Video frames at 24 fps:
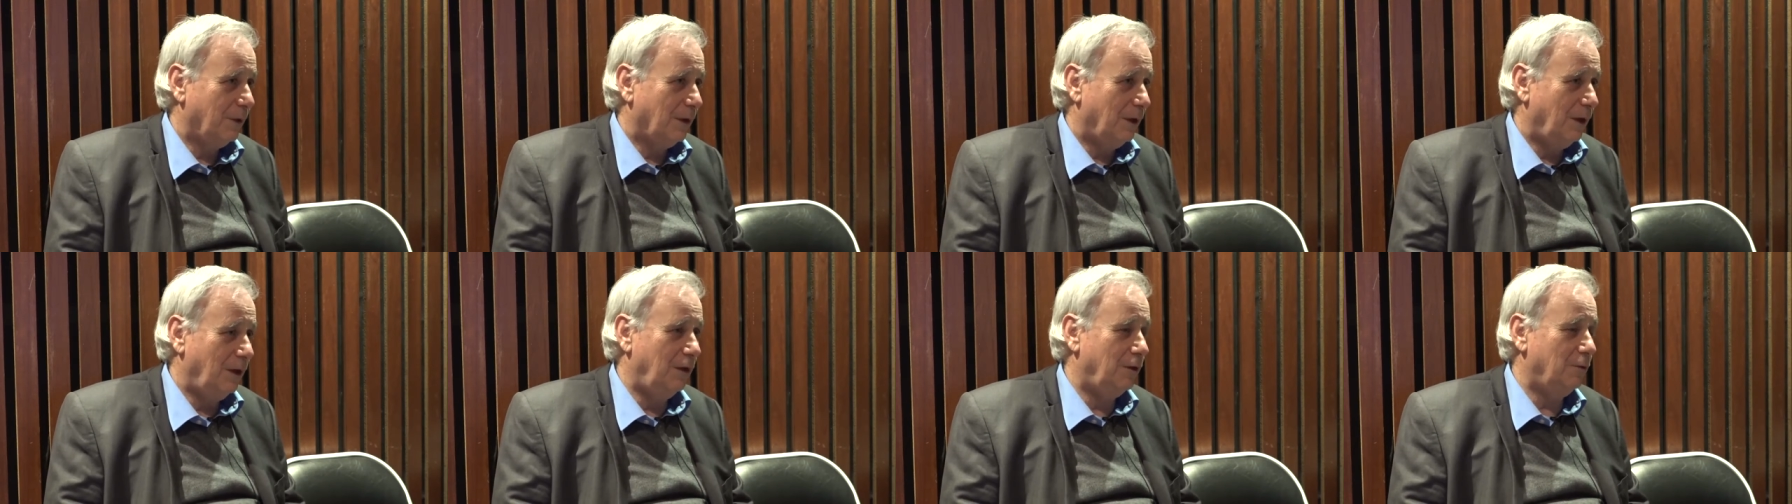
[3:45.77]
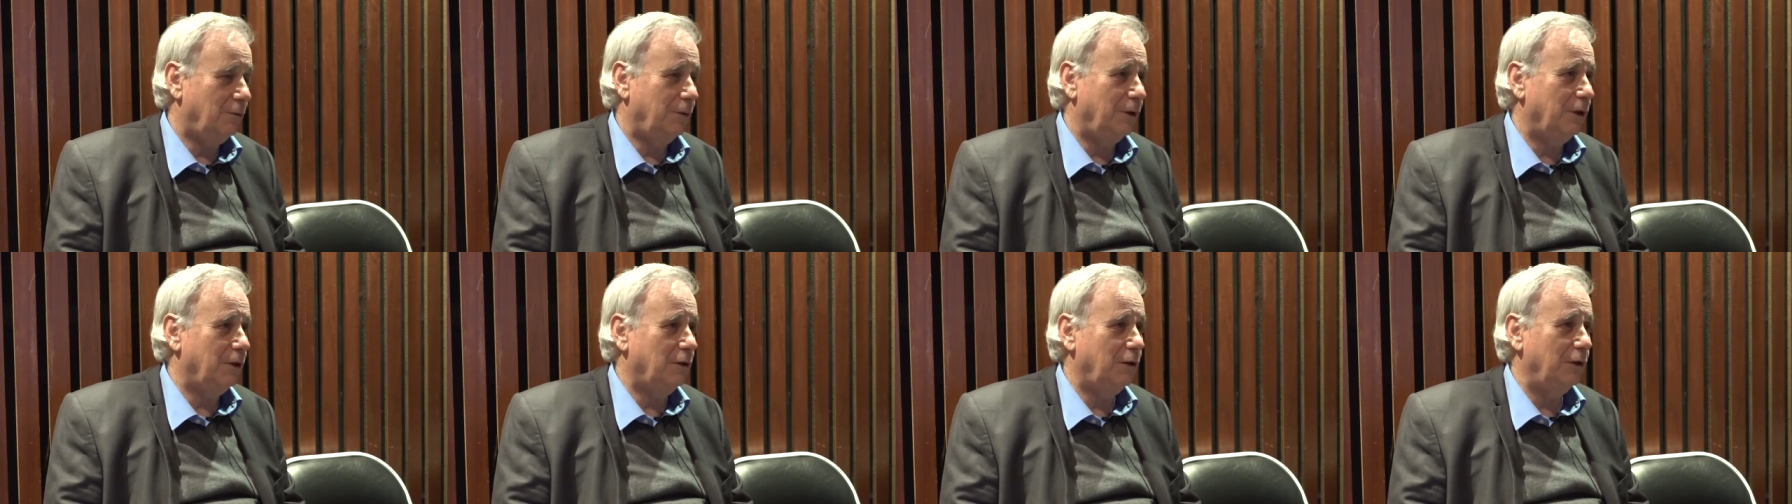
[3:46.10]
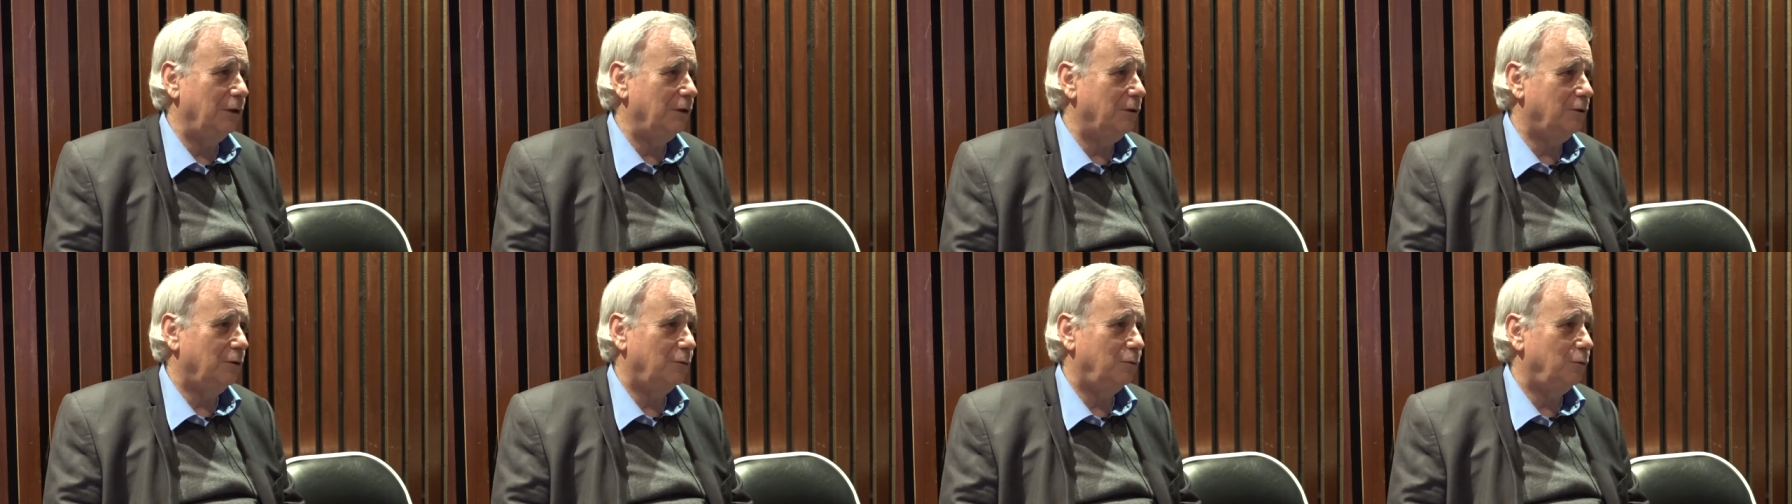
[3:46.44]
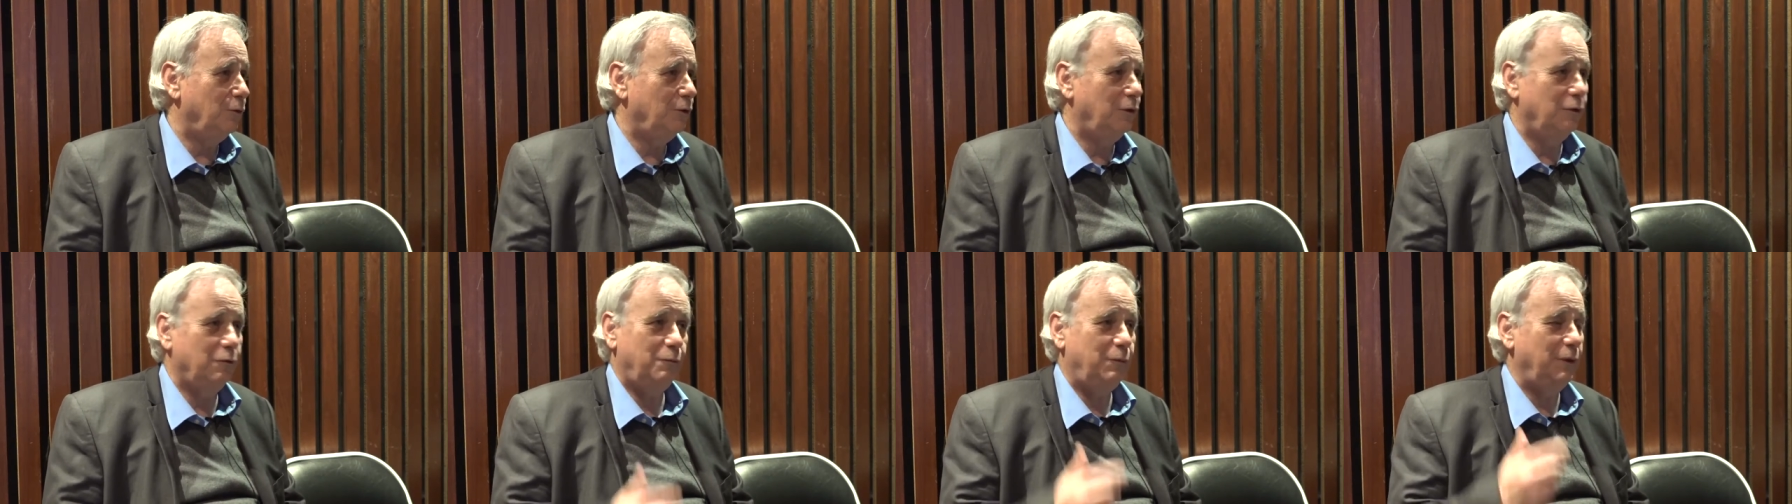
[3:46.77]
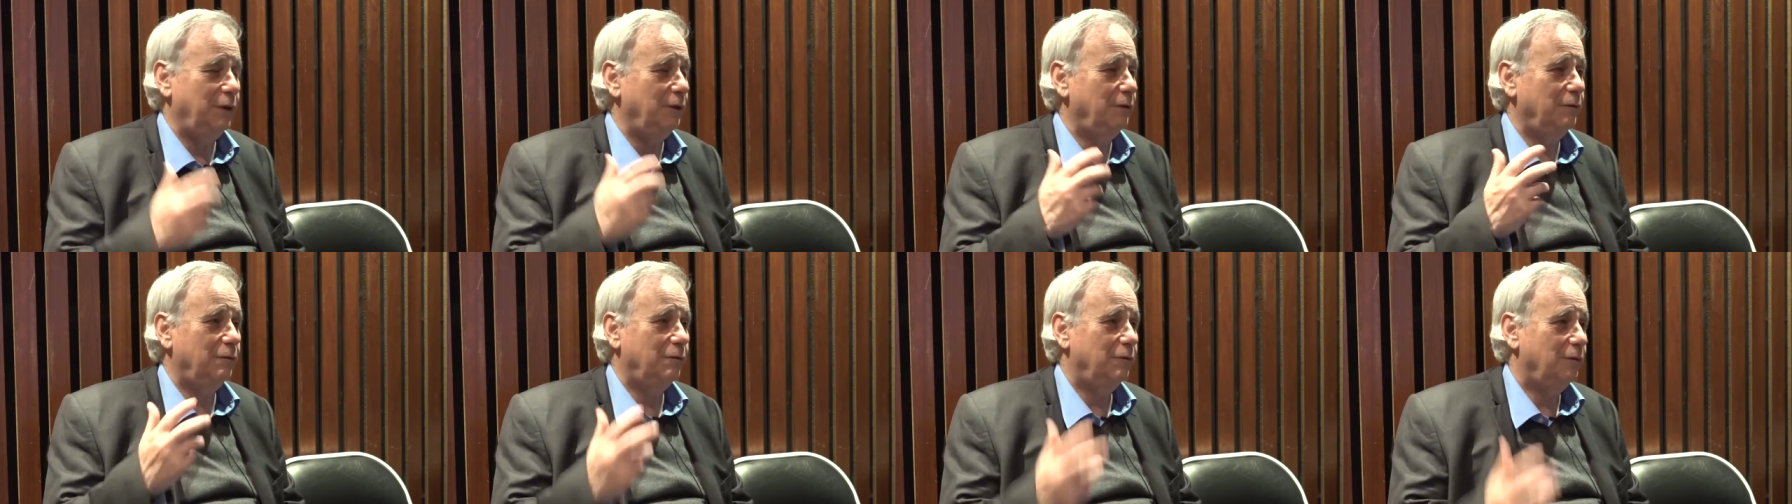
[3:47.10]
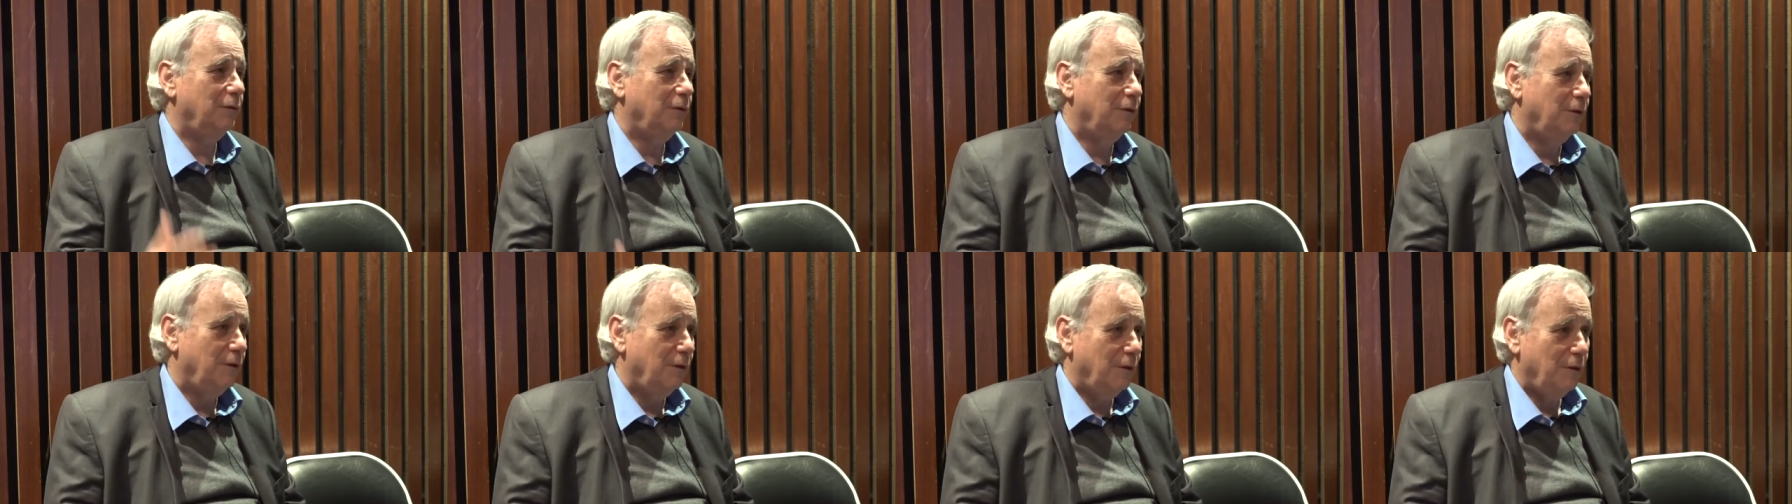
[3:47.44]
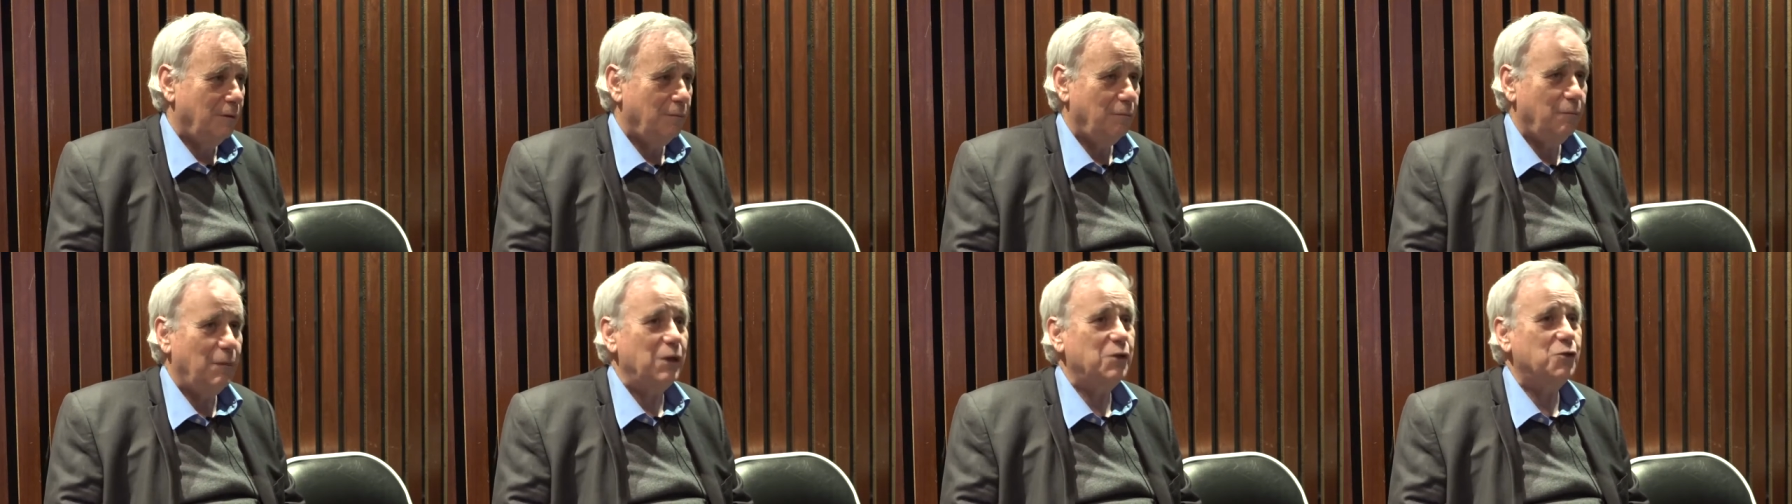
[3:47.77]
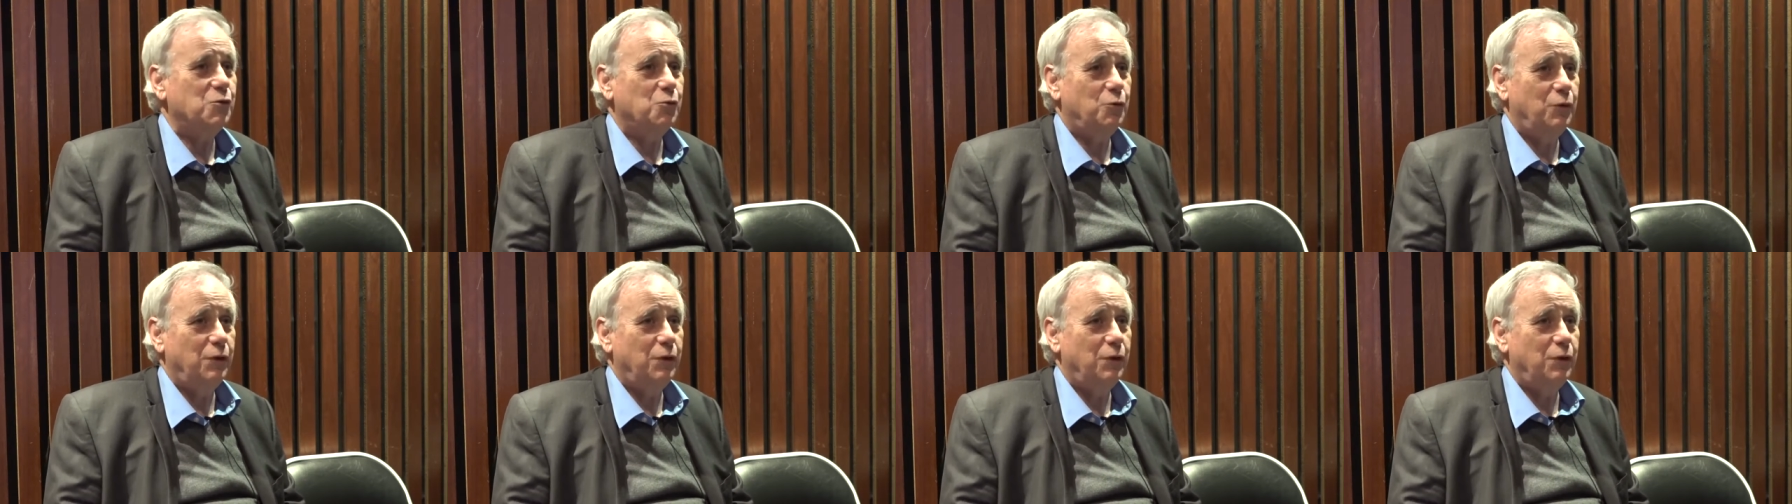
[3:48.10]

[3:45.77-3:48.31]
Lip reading: Hillary Clinton would have been much